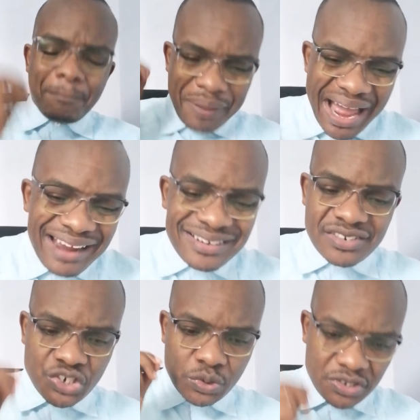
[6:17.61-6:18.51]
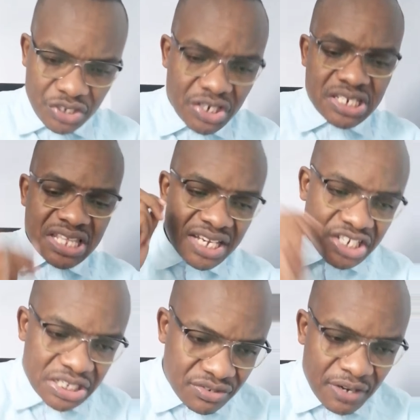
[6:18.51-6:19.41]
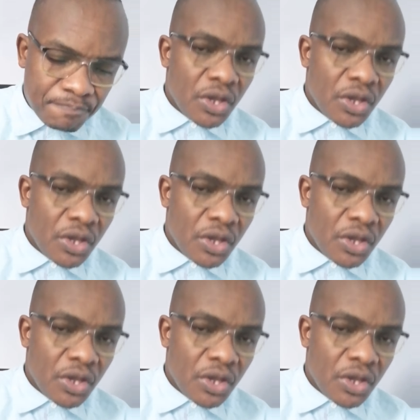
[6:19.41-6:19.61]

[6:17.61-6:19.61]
Parents should teach their children